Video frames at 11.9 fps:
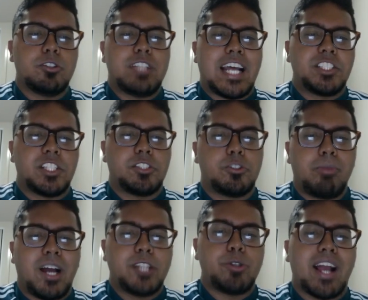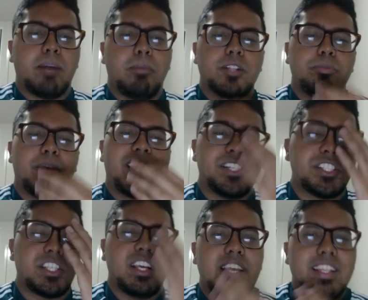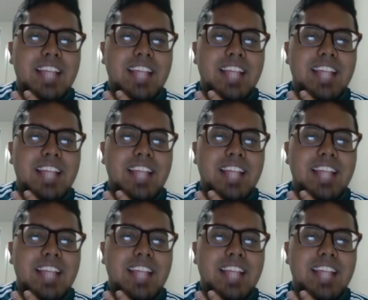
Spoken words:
that's just through my Dragapult, because